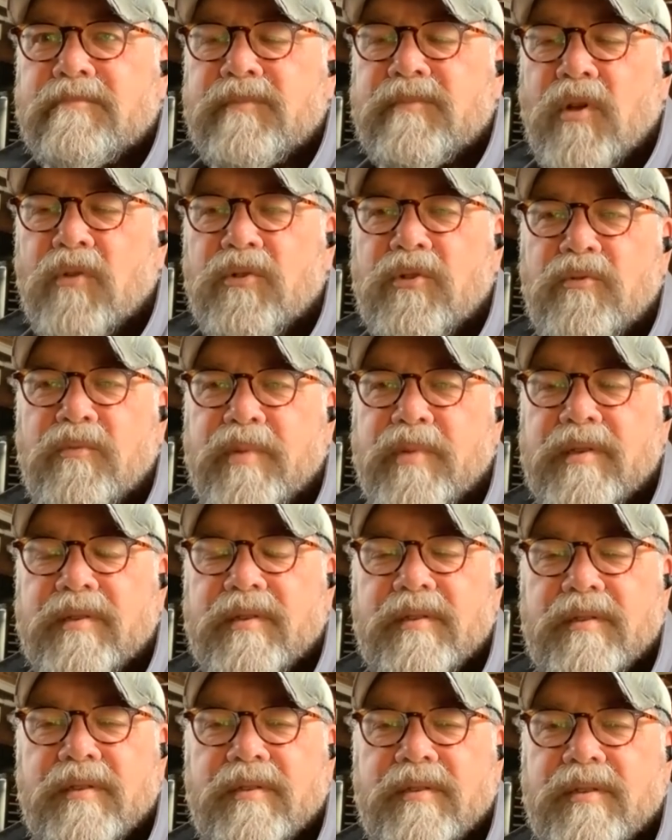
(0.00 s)
No new
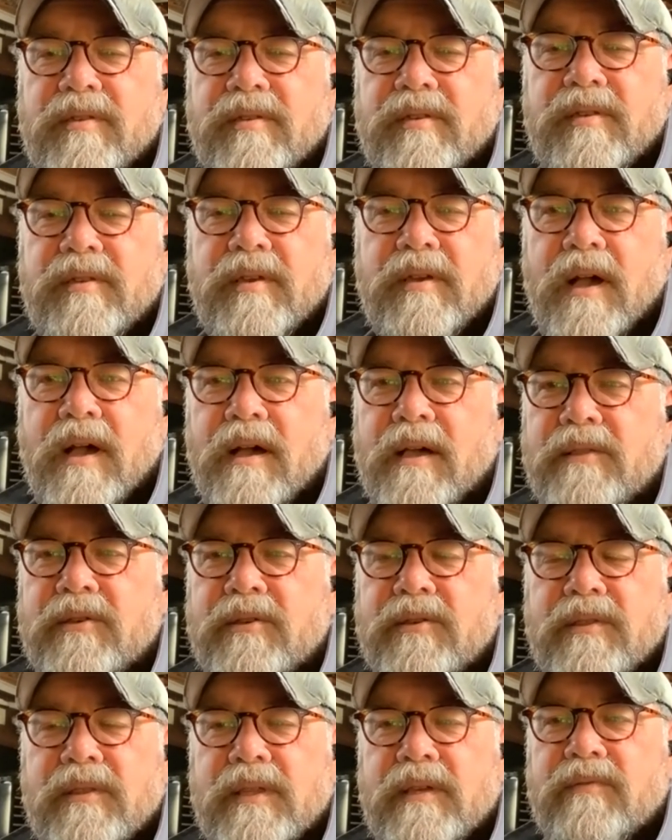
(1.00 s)
business.
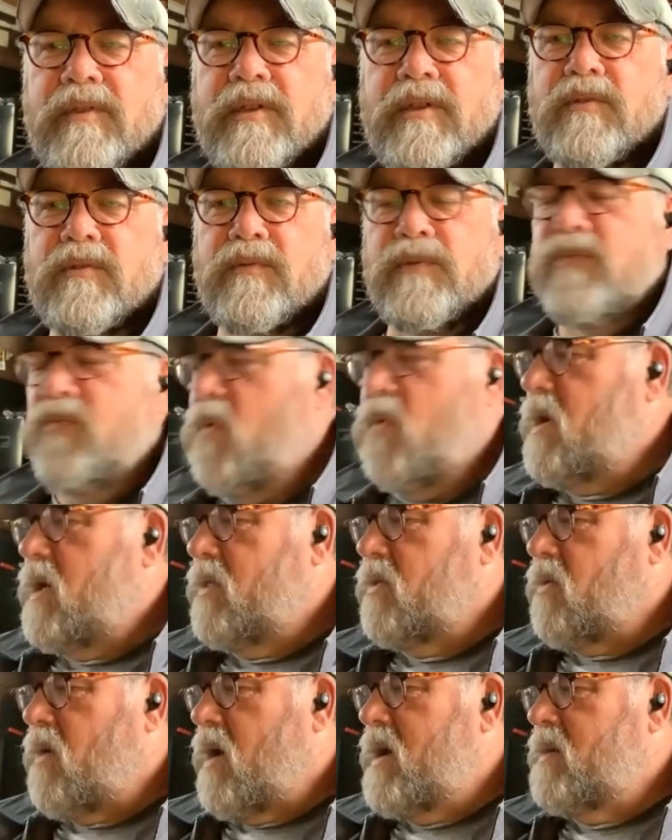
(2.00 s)
That leaves us with one
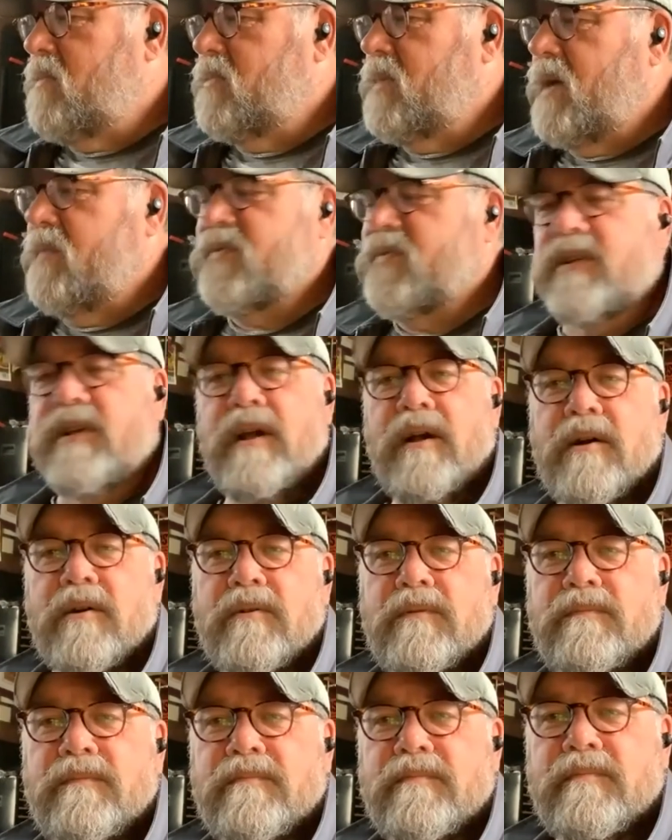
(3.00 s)
other item left to
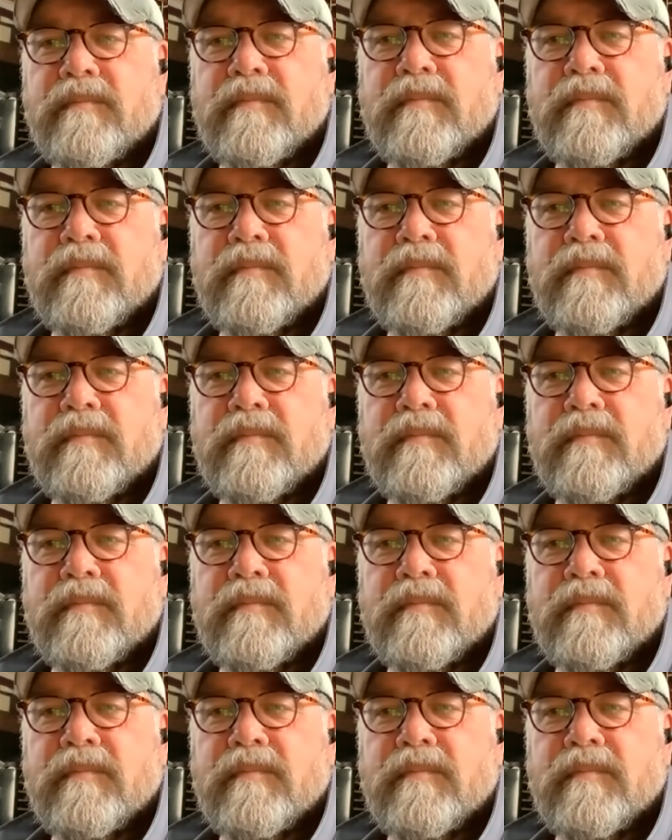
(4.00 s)
go.